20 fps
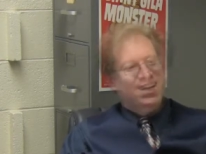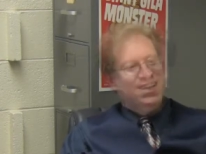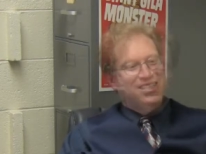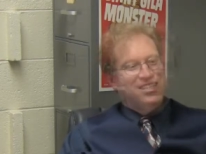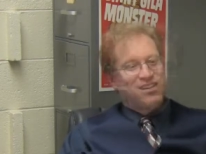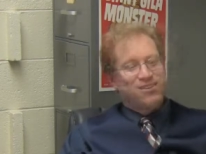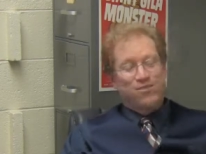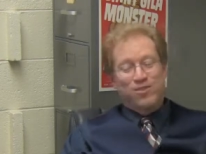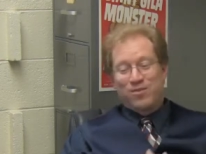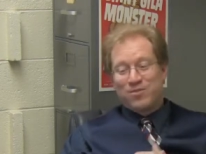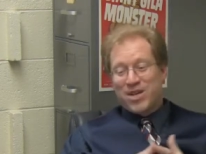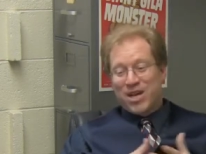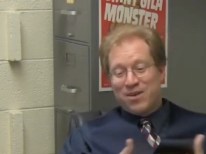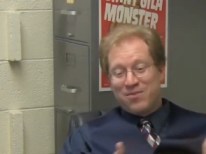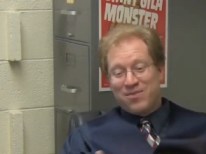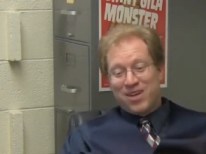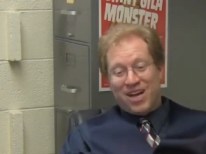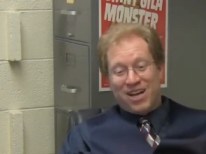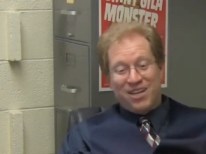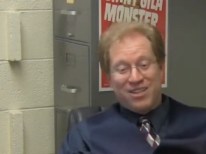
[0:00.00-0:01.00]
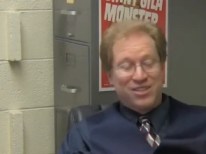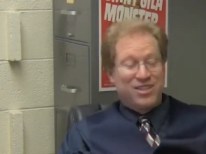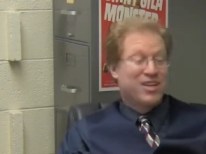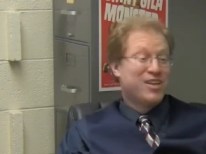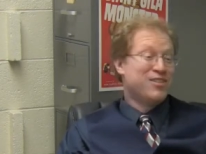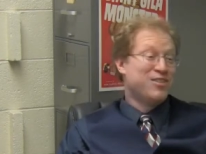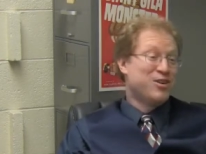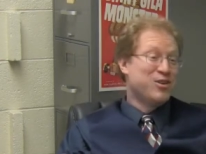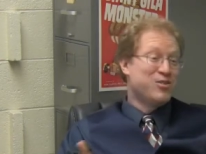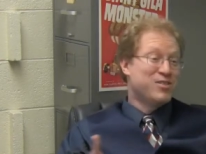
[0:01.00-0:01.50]
Styrofoam cup,
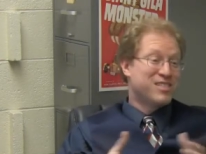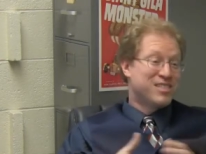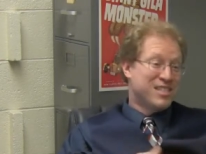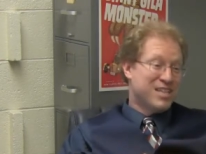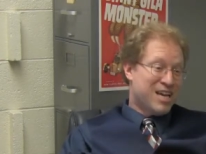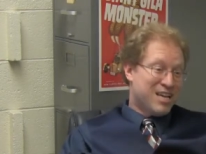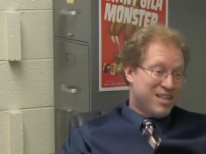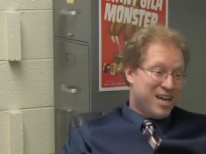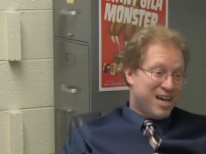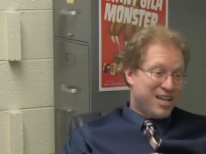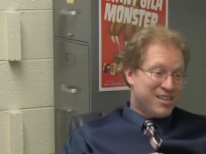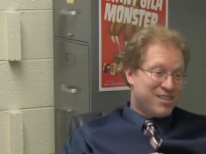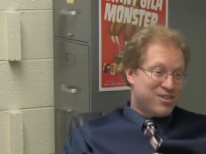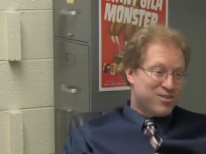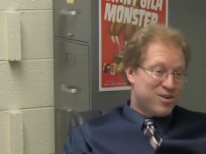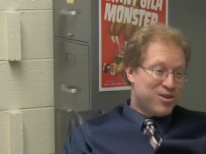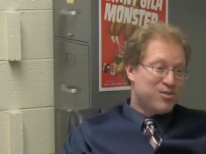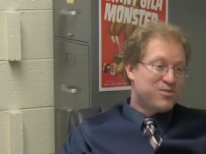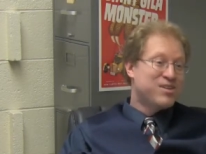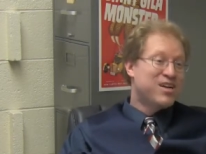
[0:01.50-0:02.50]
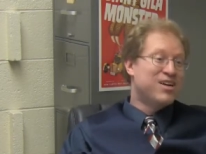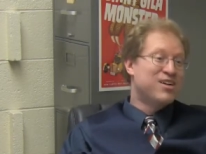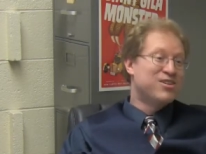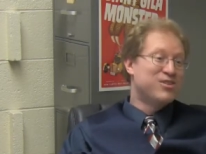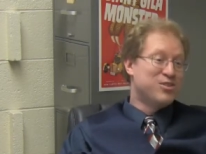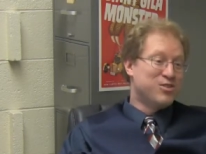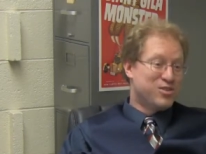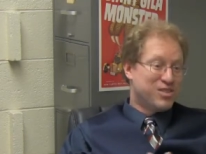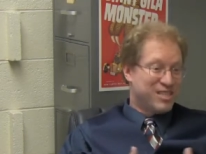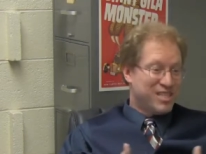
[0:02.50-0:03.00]
those on their own are
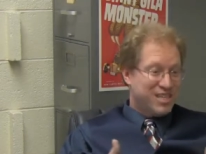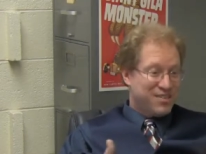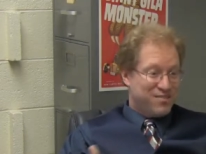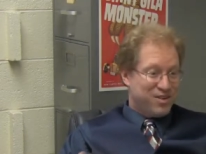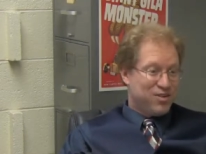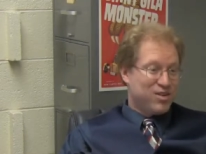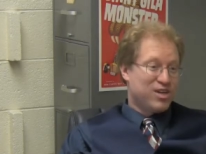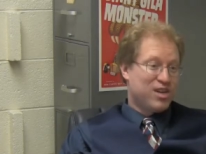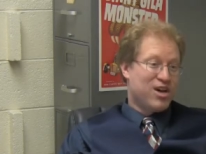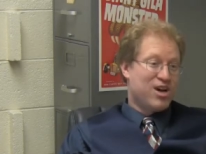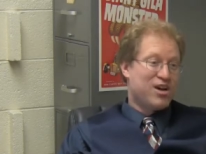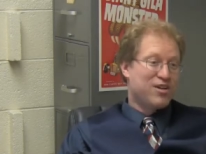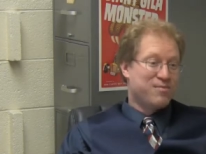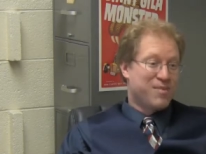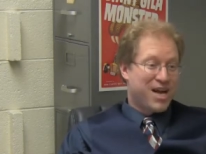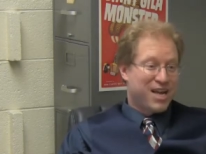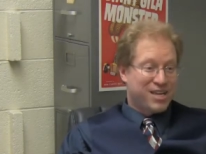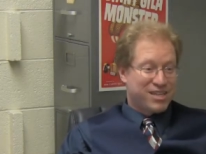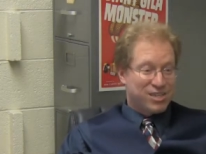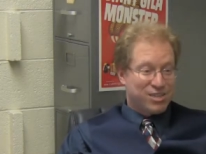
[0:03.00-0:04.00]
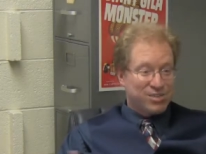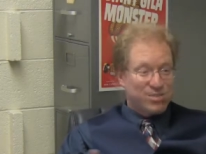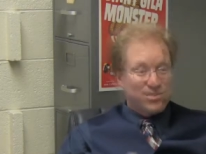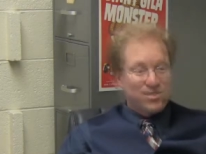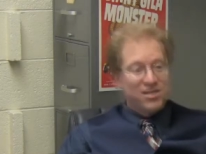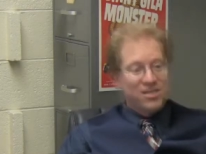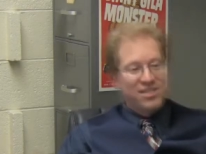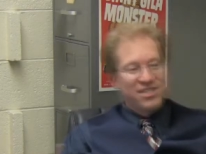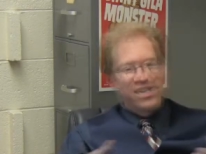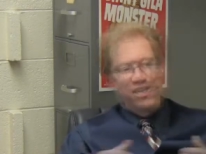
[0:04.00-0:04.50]
usually very long
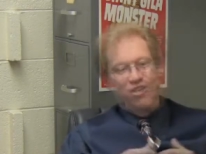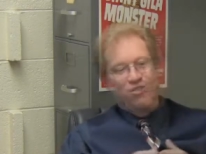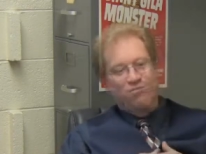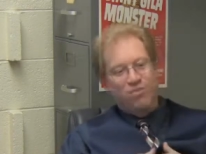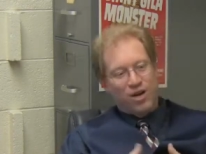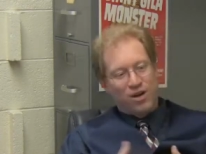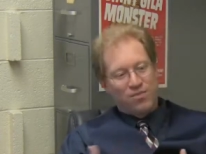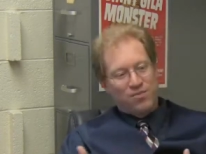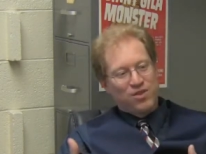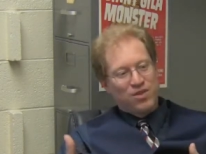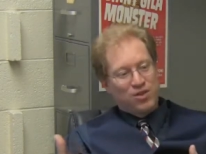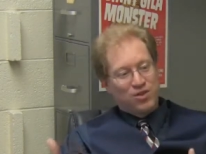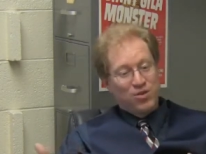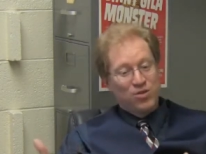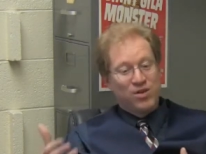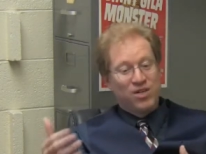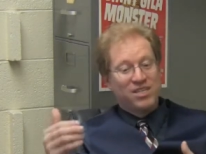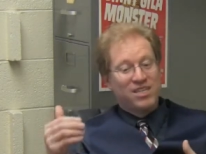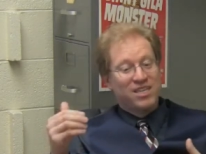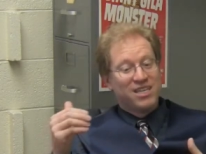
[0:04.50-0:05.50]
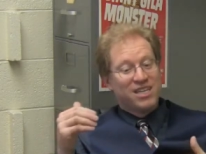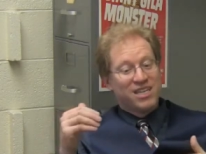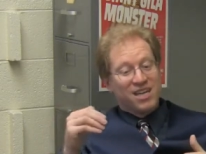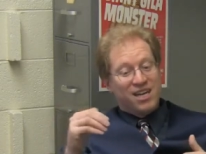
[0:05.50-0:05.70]
molecules, and then you pump through it